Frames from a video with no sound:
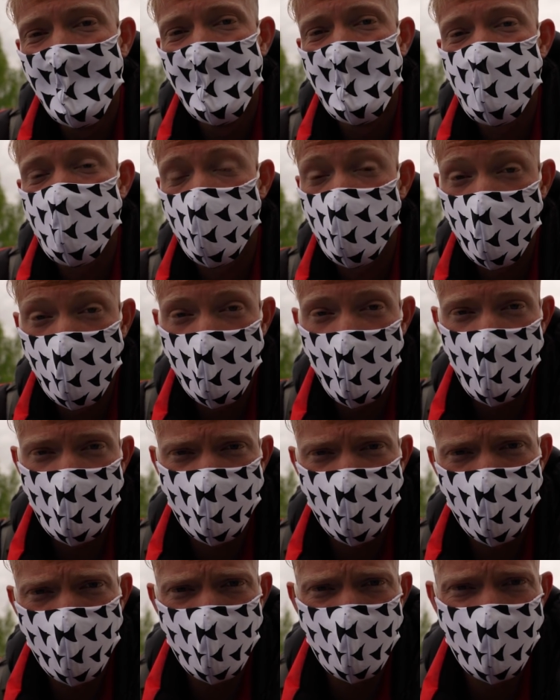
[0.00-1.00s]
So good luck
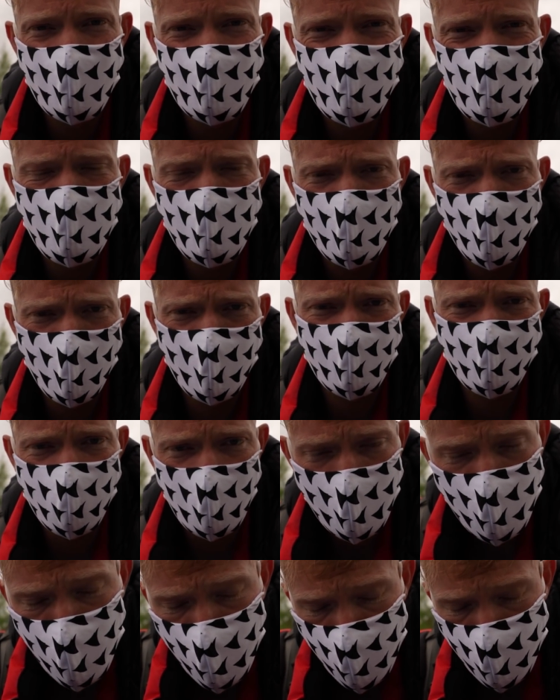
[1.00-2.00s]
to the GB rowing
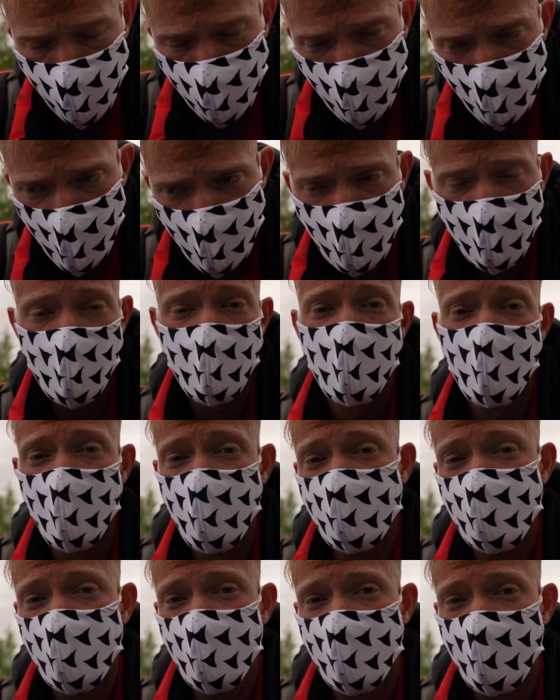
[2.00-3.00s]
team
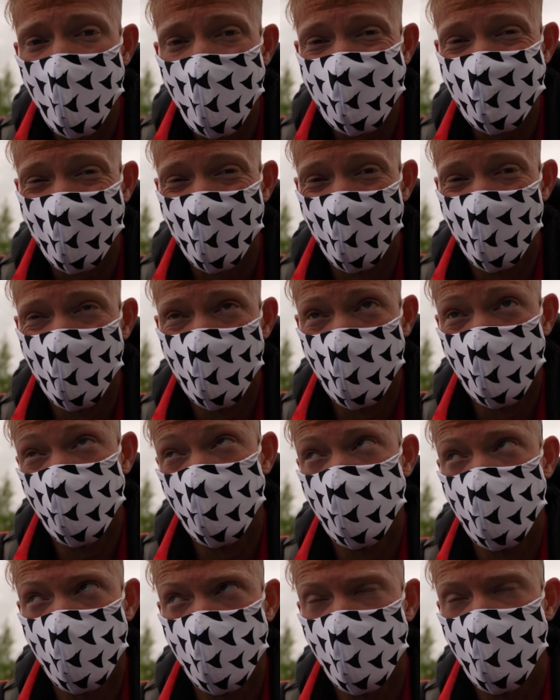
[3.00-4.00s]
in
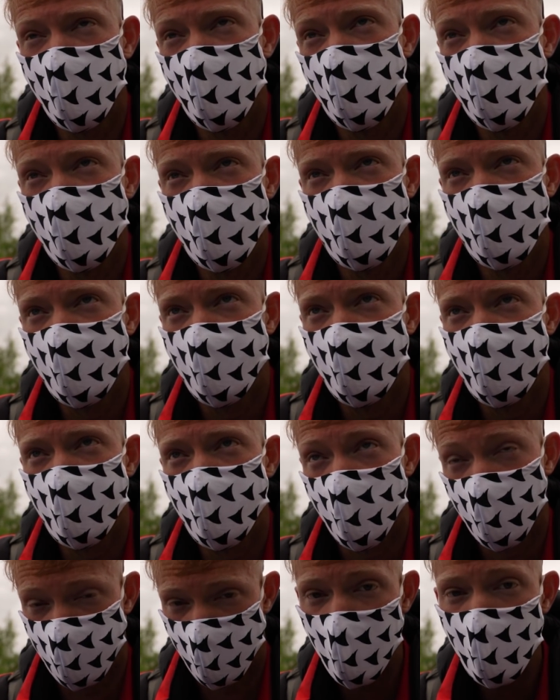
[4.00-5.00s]
the
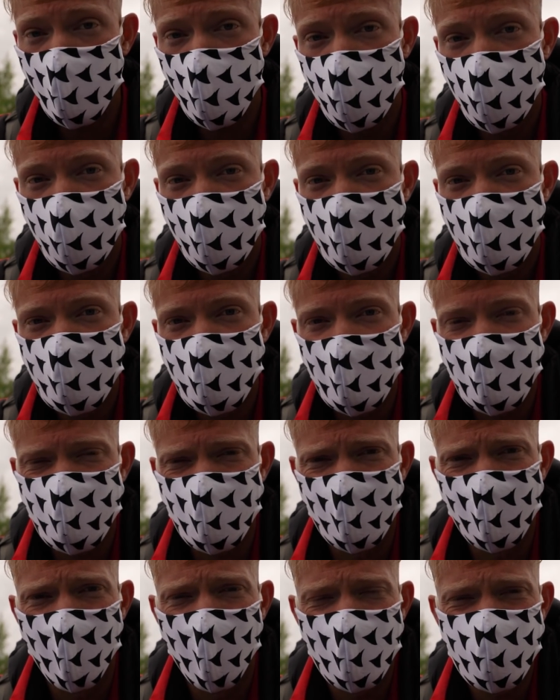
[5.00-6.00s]
World Cup, because that's
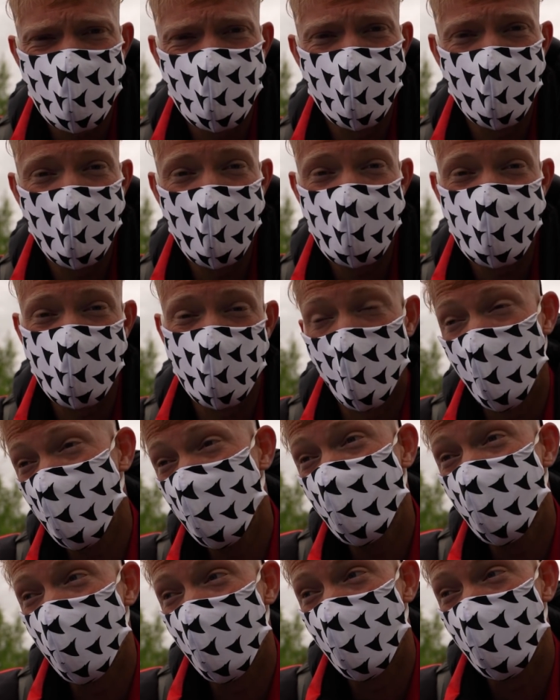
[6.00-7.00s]
an awesome place,
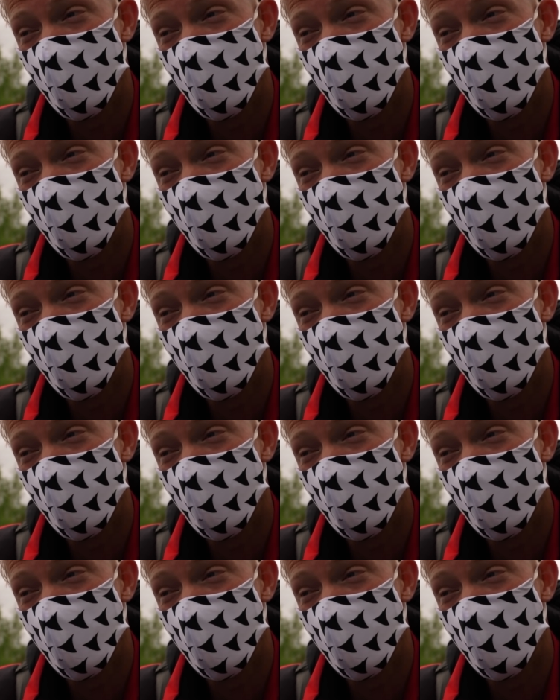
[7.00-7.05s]
one, to